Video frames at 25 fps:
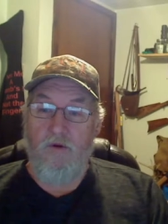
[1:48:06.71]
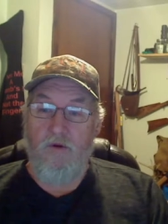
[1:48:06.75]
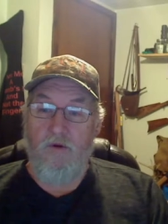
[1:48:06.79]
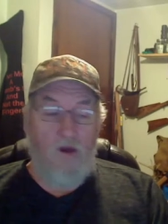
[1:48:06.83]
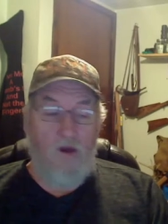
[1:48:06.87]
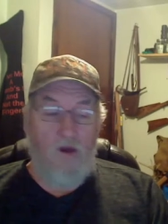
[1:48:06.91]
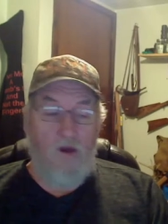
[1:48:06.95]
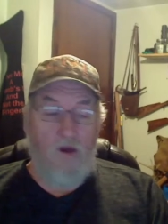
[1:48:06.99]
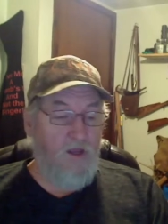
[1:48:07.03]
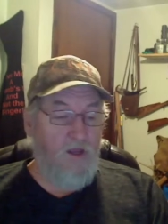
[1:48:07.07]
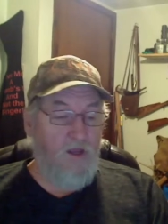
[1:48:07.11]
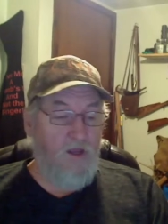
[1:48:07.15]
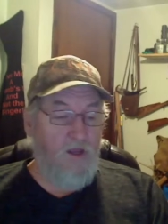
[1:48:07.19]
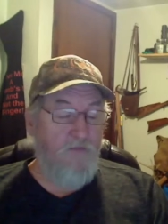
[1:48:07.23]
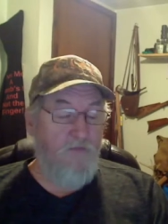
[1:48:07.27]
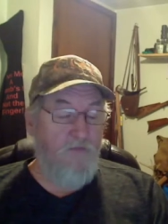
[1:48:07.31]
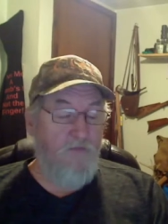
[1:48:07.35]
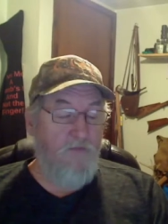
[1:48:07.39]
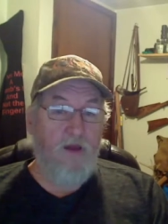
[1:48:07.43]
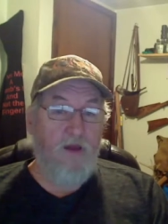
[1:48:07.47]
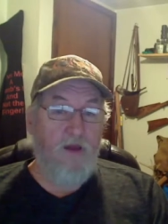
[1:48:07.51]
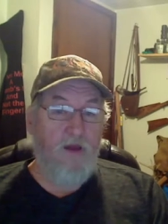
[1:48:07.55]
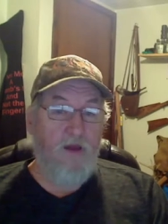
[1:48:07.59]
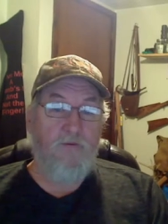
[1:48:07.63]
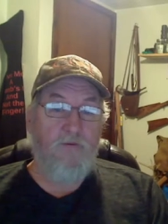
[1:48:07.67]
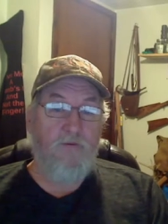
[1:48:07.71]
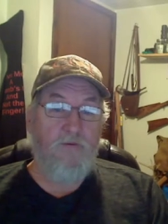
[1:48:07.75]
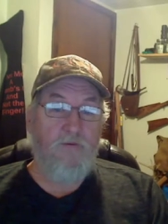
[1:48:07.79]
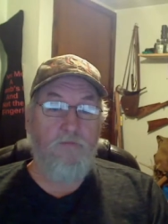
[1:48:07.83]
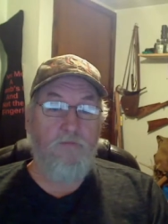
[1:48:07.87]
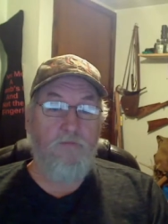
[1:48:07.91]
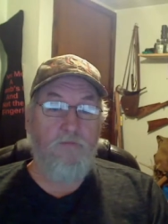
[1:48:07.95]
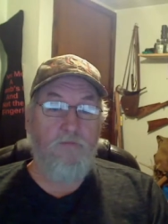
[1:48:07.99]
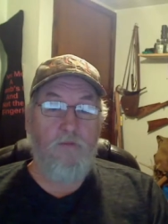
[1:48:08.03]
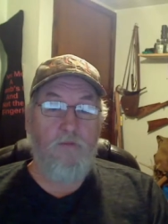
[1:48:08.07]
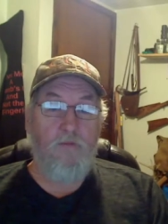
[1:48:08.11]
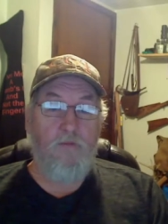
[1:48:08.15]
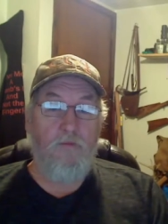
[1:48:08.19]
I got mine
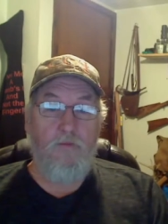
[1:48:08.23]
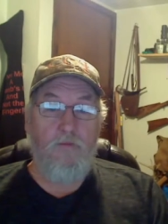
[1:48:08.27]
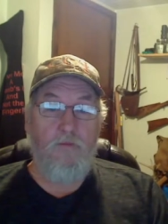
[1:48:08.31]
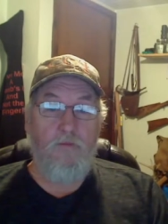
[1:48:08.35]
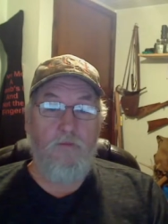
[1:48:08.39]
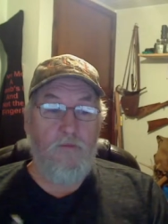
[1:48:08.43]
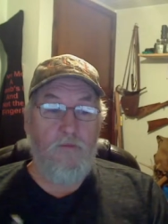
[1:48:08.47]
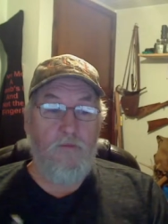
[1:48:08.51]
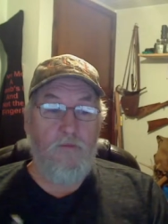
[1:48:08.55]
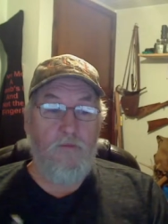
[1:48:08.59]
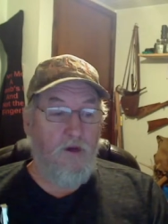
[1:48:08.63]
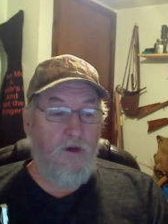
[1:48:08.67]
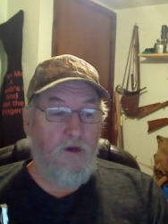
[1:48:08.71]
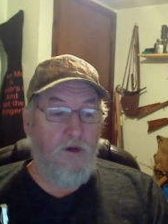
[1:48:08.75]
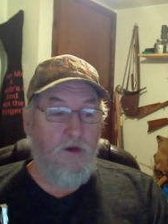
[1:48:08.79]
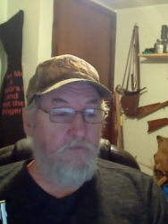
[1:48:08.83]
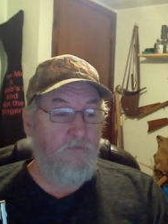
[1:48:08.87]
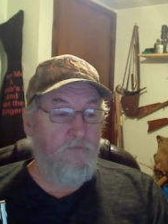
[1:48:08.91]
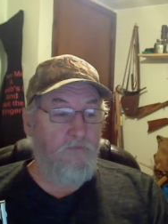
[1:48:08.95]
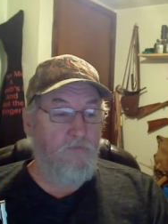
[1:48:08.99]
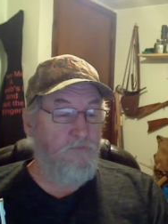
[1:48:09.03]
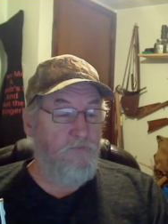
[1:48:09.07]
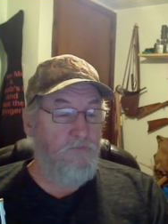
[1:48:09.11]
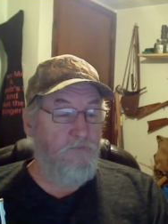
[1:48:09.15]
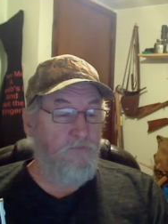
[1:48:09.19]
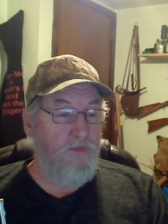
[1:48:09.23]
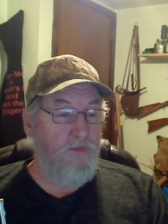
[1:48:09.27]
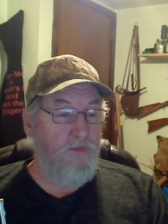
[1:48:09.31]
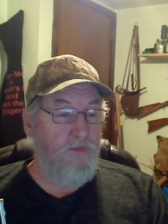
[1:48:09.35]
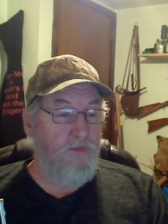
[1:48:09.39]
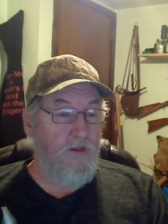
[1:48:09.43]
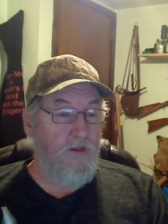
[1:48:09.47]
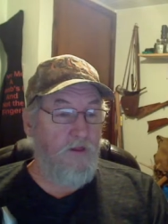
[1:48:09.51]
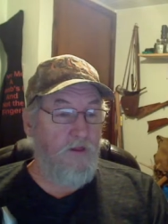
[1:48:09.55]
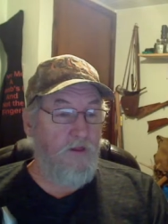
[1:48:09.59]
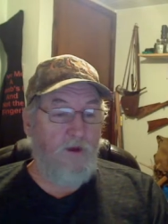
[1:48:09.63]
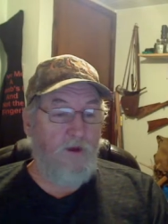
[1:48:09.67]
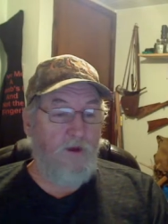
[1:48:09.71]
from the
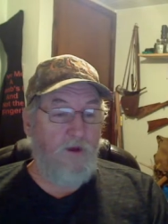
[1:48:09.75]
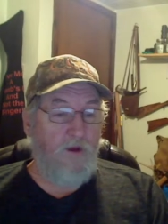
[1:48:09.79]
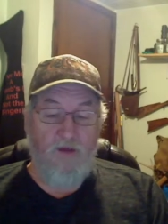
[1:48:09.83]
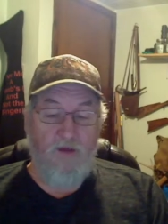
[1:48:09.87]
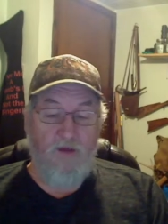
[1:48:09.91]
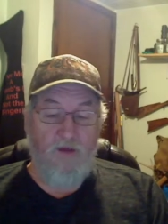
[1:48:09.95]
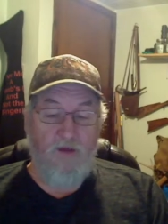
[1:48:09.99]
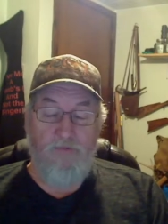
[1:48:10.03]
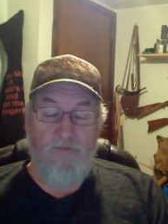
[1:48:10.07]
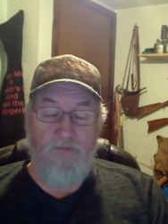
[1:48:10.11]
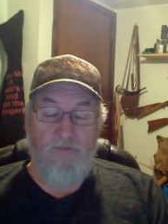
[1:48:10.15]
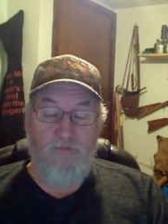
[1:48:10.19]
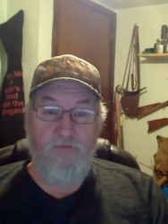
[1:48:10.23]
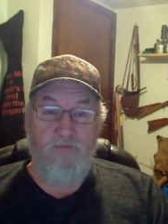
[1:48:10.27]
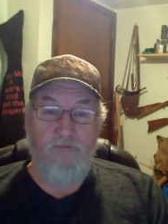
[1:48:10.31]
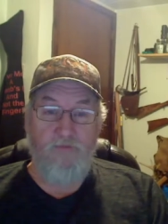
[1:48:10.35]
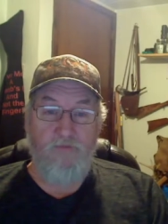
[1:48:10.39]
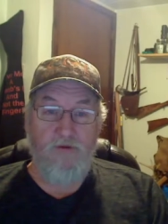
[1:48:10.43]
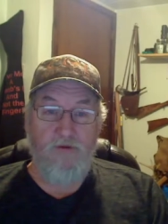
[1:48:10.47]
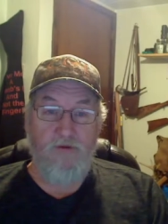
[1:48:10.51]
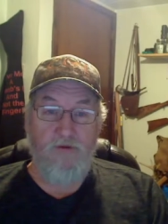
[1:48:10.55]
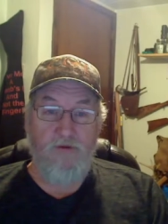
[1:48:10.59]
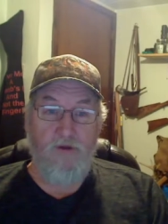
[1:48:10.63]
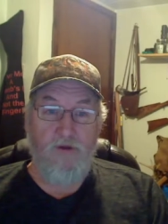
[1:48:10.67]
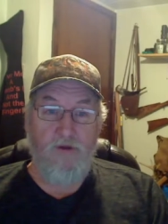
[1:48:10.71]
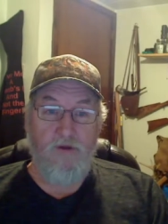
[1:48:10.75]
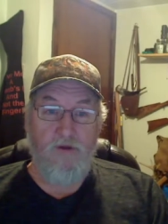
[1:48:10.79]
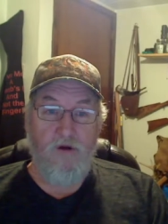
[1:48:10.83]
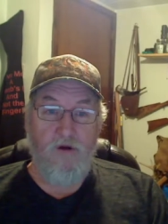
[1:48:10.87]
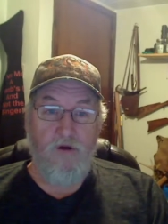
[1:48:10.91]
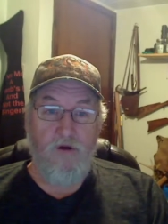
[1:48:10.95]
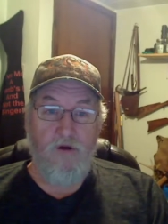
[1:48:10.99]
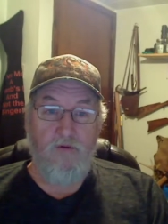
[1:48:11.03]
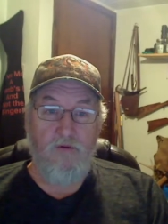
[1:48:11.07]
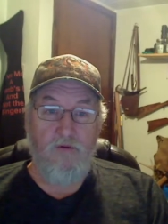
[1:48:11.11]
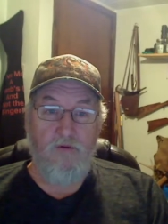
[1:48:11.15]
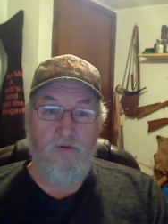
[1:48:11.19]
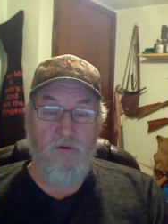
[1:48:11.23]
website Pipes and
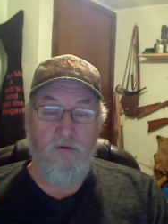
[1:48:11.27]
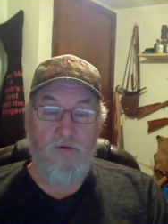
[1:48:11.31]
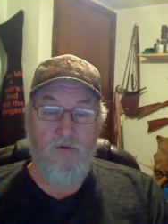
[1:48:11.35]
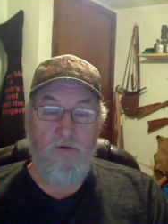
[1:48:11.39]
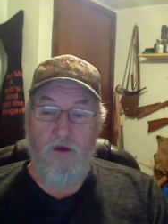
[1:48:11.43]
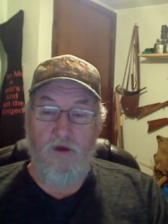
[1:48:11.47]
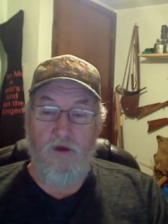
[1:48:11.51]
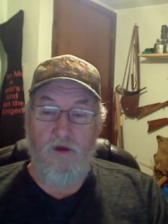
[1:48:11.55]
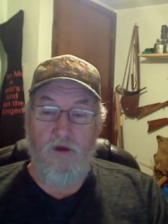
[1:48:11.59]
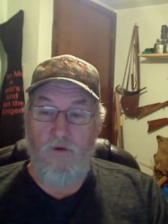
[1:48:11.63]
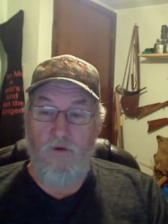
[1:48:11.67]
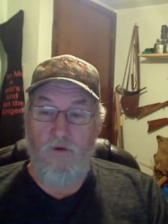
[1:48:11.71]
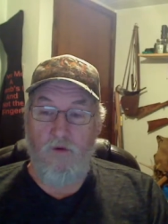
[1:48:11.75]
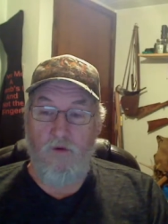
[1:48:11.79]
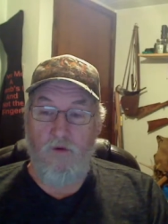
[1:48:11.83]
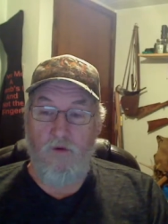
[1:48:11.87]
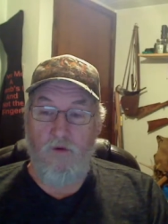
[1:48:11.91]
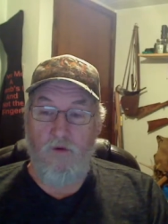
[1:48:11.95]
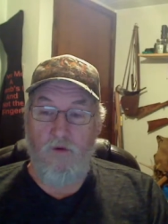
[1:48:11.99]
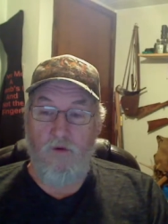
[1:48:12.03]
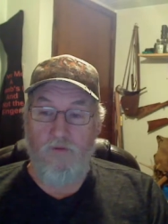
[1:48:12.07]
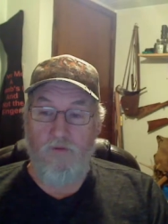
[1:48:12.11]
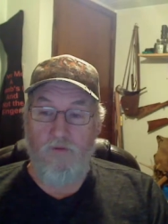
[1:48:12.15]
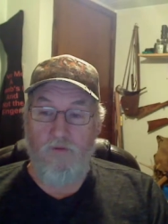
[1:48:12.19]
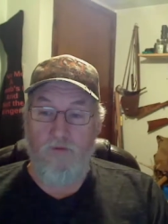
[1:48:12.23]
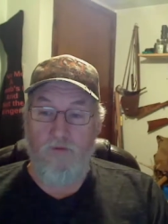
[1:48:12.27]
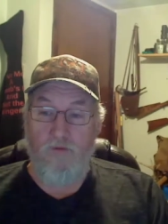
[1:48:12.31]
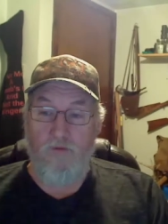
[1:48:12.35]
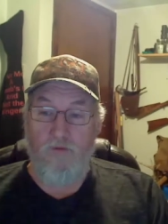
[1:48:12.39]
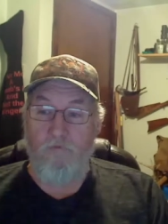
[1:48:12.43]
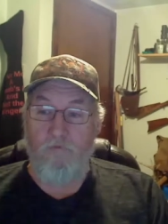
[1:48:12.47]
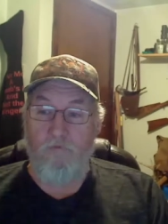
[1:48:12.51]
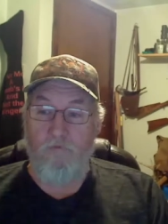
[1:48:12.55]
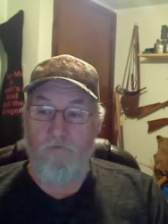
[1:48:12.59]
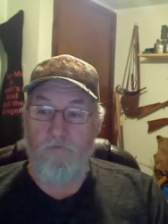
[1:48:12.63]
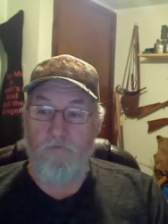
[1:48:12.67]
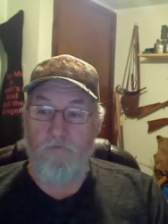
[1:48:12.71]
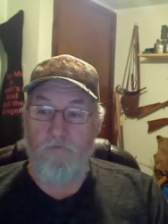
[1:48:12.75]
Cigars. I ordered mine from.
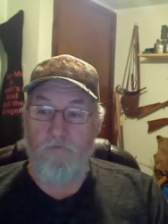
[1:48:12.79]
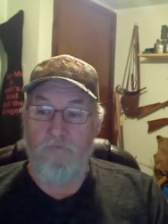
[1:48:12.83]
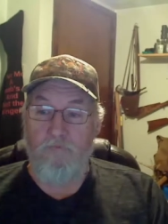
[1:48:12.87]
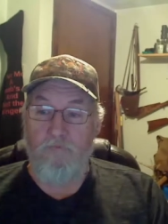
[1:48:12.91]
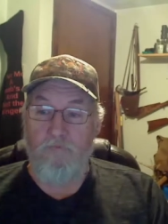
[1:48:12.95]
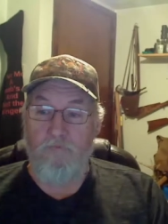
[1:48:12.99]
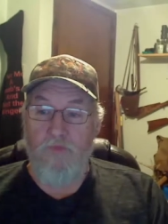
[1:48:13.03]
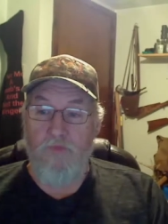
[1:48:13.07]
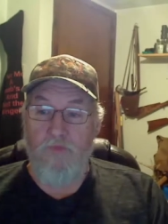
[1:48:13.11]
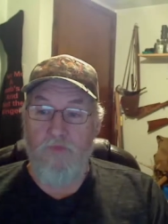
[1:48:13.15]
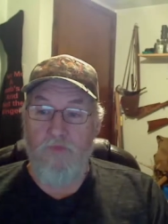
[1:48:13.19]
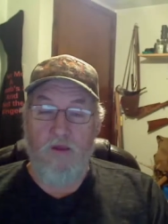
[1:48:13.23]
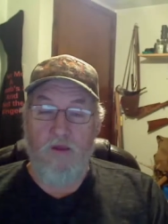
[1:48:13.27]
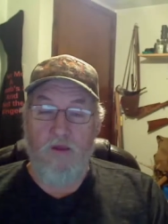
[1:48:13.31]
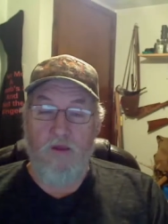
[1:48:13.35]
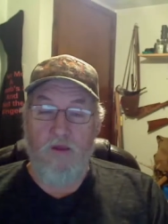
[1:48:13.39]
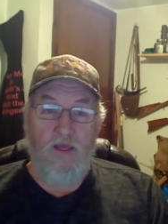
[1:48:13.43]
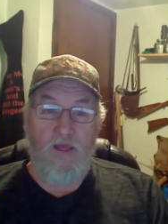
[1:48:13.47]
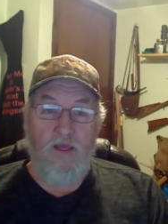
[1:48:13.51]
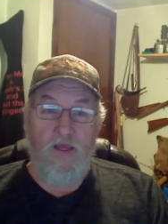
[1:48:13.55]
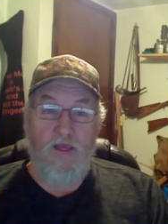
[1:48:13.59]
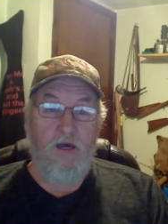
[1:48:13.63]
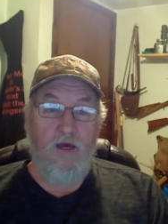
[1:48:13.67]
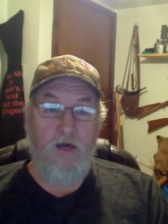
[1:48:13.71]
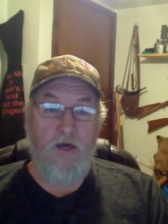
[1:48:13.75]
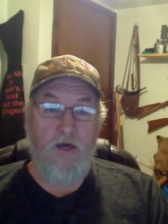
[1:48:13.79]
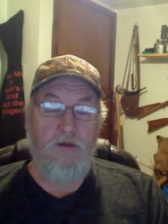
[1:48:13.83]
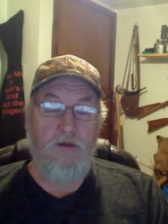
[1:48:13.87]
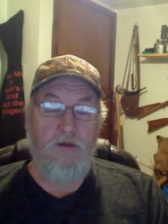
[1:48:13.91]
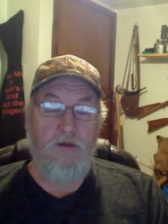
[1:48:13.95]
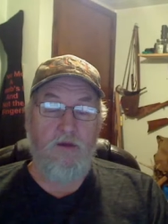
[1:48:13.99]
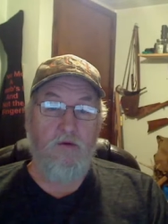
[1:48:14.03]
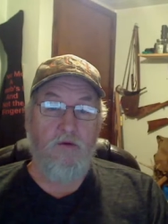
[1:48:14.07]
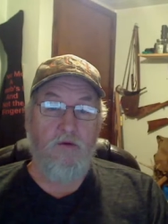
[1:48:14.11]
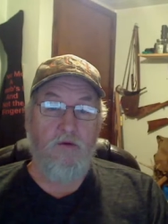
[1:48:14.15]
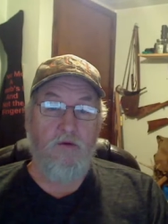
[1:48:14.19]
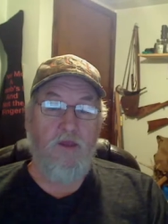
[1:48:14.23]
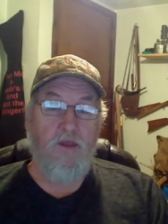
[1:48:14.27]
They got
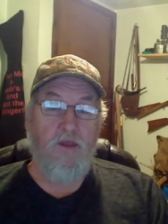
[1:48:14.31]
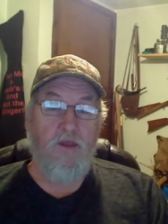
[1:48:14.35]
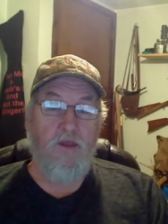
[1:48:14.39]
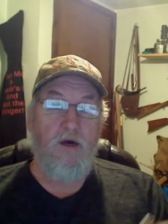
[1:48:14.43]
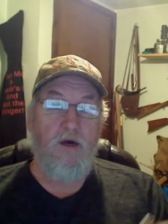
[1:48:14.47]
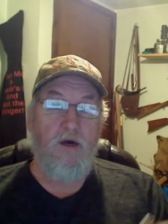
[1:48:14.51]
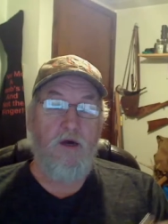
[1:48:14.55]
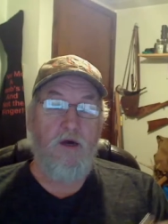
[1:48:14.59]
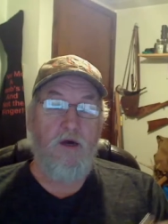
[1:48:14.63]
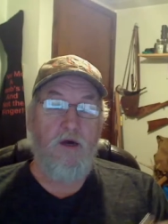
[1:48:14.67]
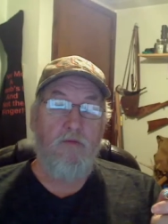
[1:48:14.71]
deals. They got.